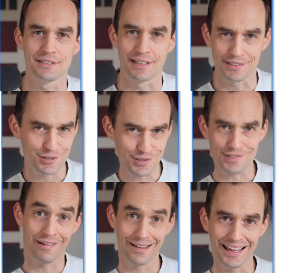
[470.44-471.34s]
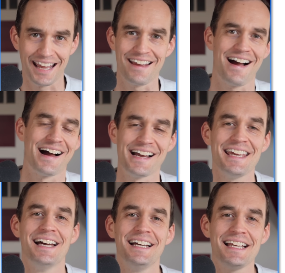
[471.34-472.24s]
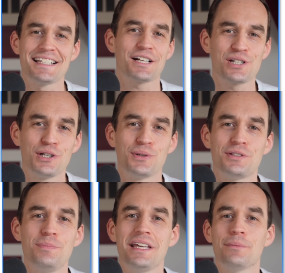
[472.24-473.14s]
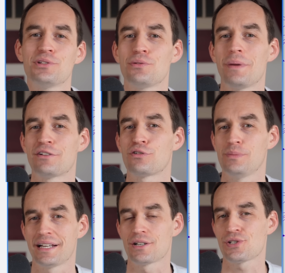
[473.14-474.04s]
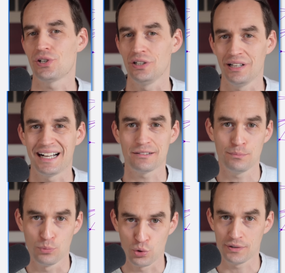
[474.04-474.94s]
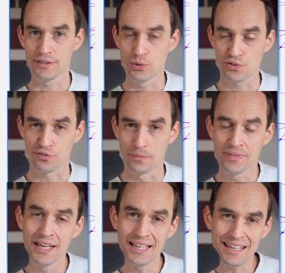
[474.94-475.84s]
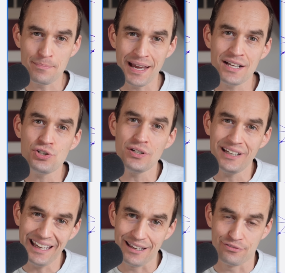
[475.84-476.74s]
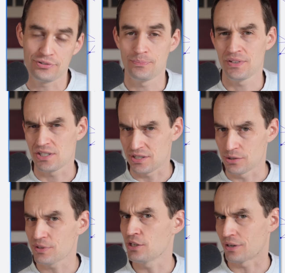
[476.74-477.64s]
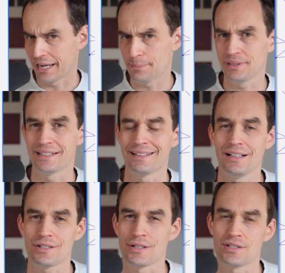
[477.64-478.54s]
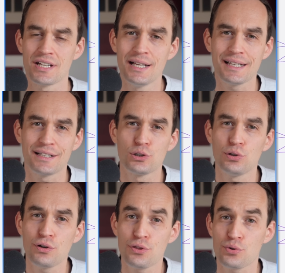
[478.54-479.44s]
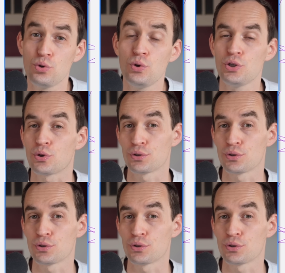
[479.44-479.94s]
Intelligence, AI, is actually going to be able to make Reminders a lot more useful. Imagine if Siri or Apple Intelligence can look through your